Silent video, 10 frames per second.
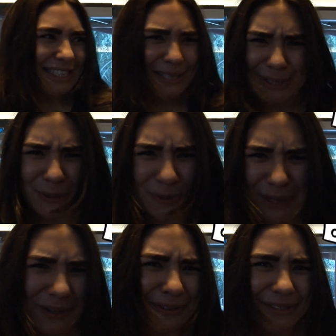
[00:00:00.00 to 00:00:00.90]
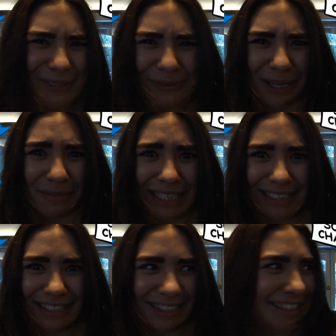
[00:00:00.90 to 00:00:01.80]
Charlie. You elders know what I
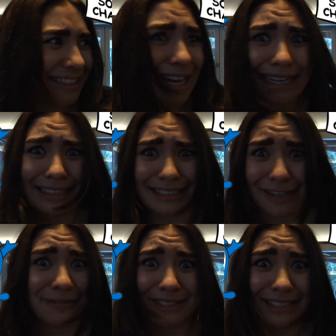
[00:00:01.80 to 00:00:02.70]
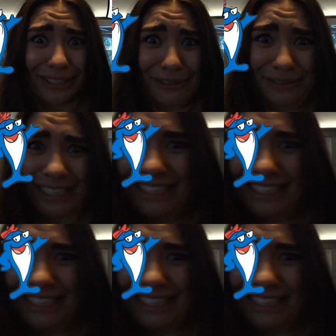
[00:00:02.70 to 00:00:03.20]
mean, because I definitely don't.